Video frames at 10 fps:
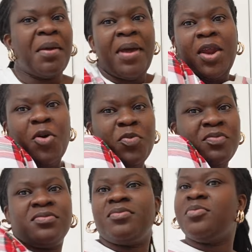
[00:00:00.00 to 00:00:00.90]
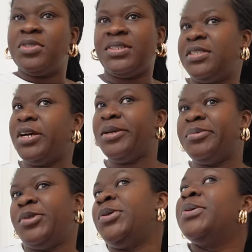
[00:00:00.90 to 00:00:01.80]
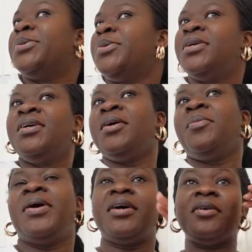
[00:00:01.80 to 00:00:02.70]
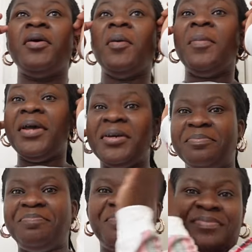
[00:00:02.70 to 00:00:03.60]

I'm at home most of the time, so why not? But yeah.